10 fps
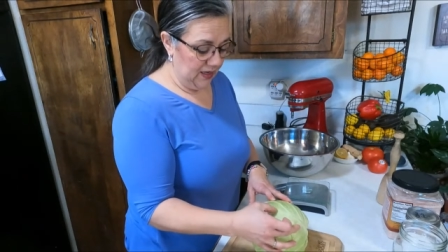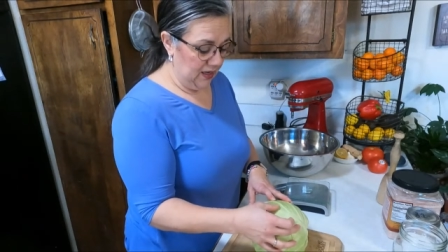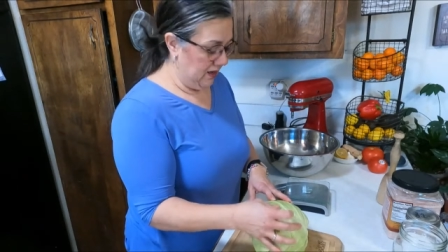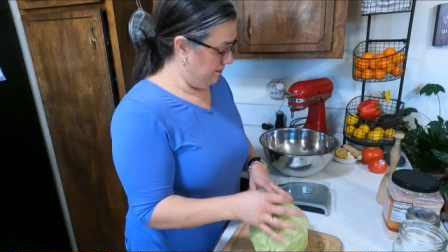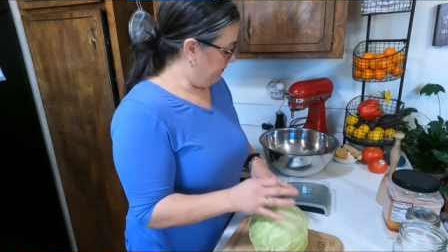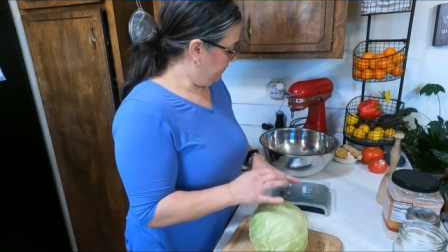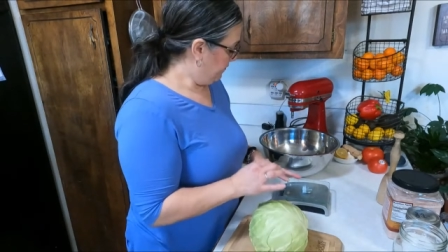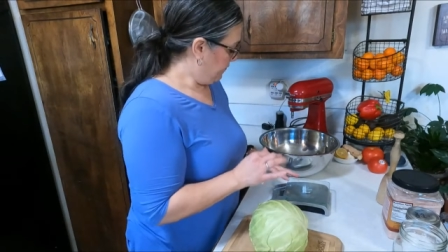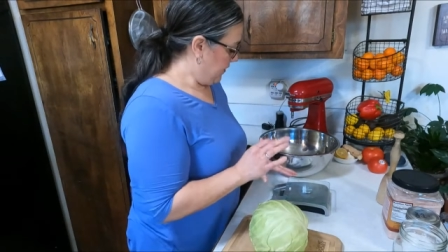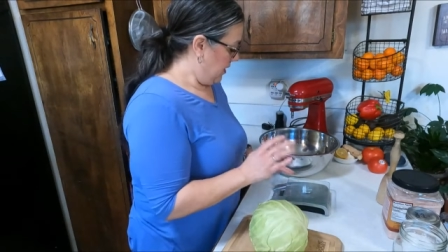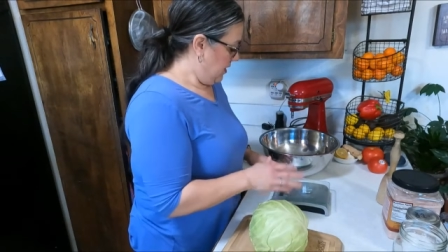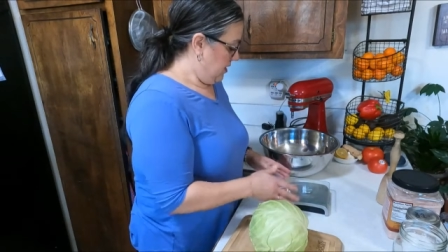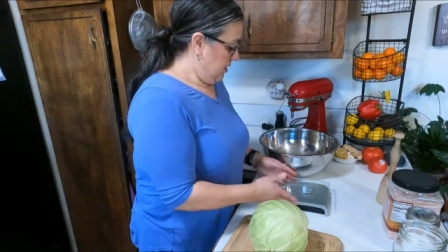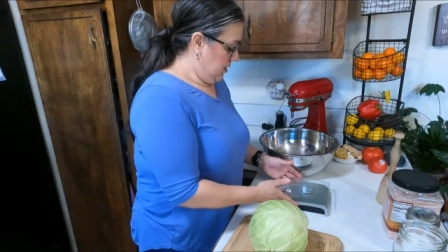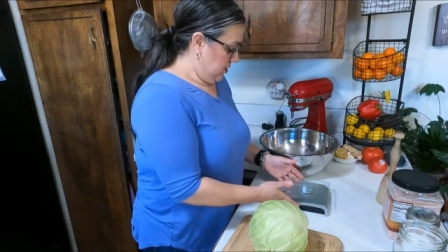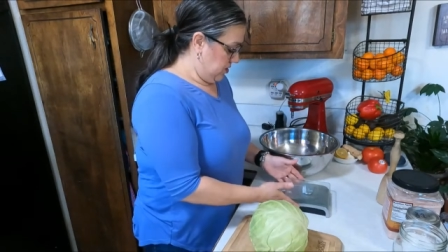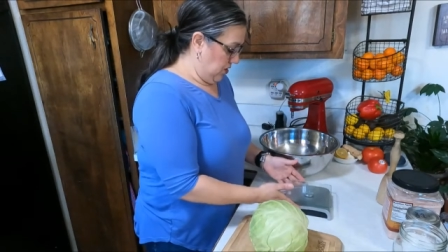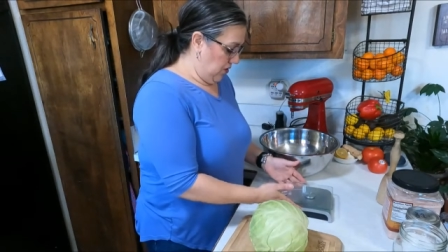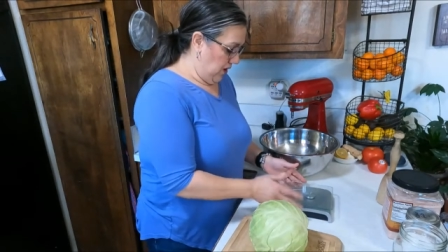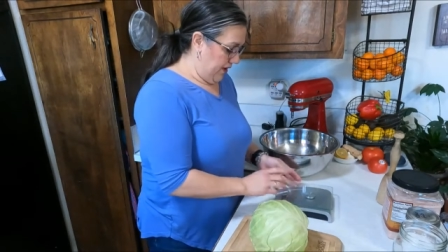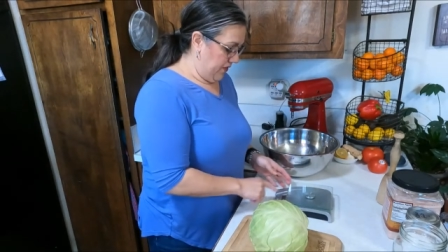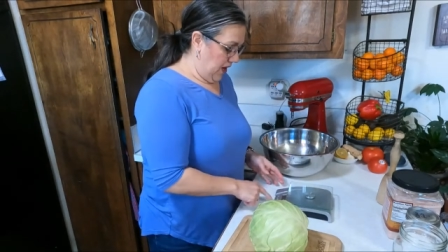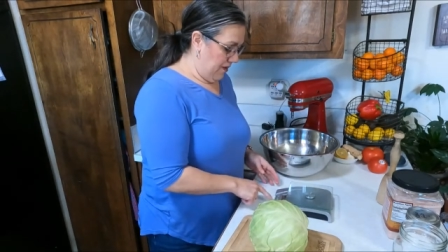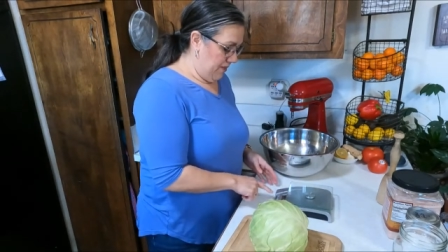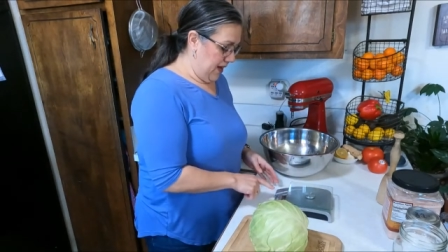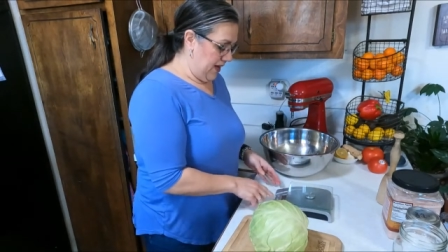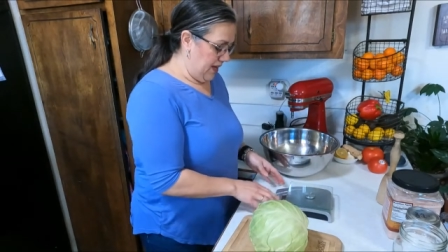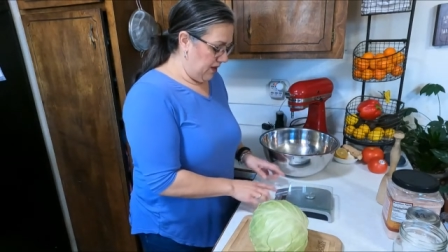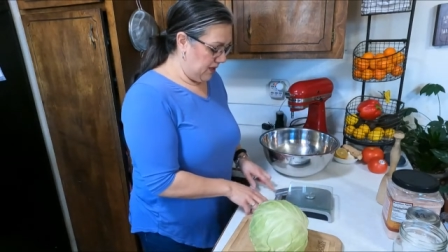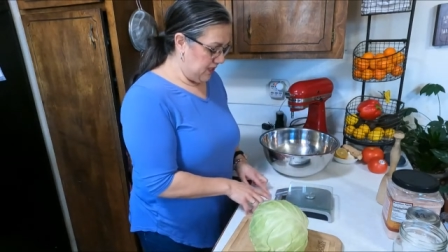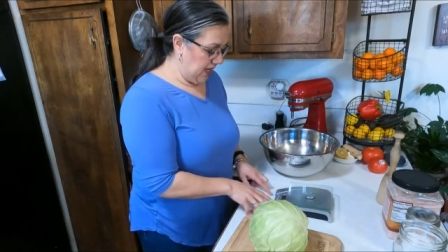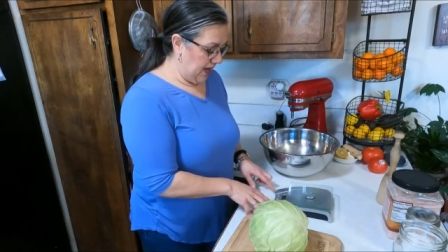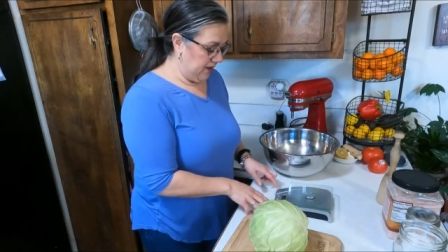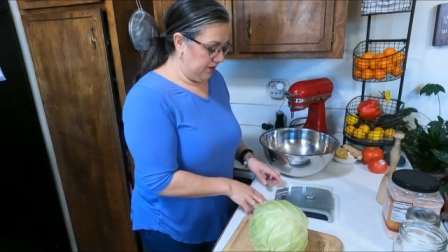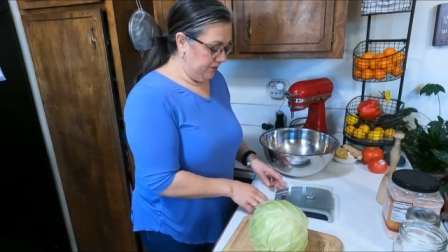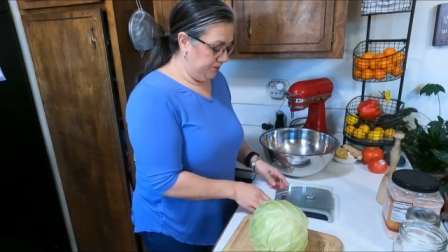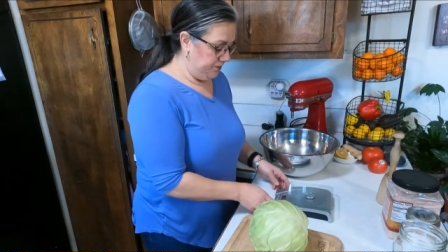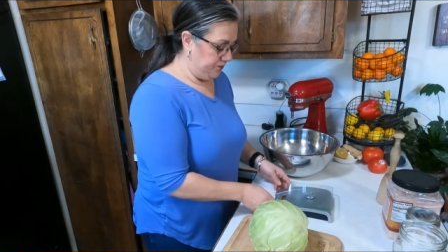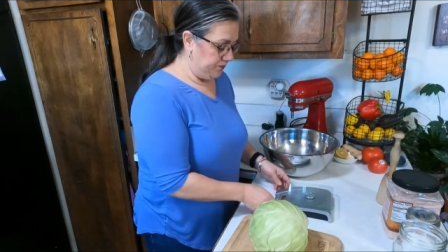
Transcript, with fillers: Um, so I've got my scale.